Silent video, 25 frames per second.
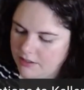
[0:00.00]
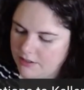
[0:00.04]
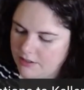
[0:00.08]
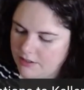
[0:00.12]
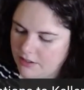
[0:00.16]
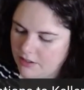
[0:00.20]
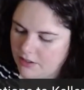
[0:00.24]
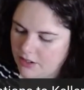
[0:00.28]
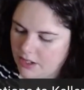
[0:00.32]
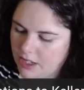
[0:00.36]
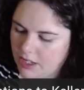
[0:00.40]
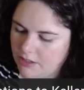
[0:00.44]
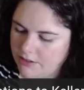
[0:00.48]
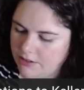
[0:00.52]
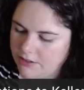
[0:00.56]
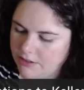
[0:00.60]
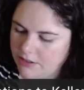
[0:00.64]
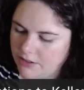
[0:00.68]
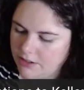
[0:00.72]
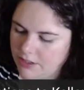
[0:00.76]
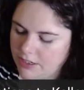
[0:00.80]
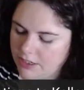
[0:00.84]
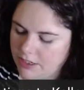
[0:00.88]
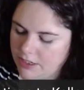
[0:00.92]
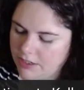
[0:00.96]
so I'll
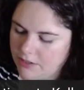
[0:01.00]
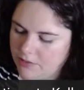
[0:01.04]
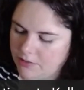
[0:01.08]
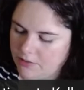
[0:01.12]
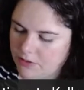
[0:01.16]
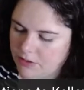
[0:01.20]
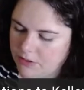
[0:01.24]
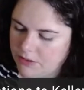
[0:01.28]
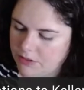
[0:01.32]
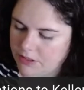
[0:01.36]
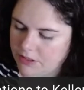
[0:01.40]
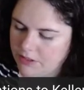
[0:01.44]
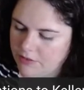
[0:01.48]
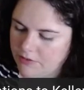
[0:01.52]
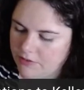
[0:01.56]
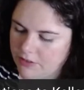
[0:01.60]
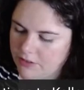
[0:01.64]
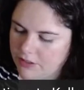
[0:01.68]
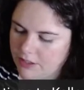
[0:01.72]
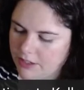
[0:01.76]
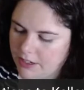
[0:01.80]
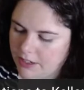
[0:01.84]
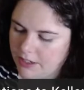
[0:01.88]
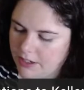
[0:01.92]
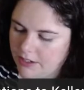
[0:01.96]
start enrolling
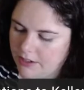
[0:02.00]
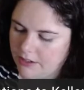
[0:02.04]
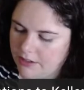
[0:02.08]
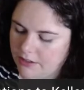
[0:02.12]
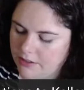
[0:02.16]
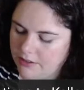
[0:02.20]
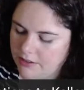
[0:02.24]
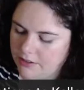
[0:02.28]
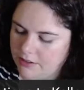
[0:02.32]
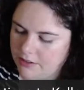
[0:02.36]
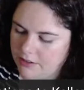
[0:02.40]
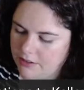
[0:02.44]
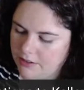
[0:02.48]
for that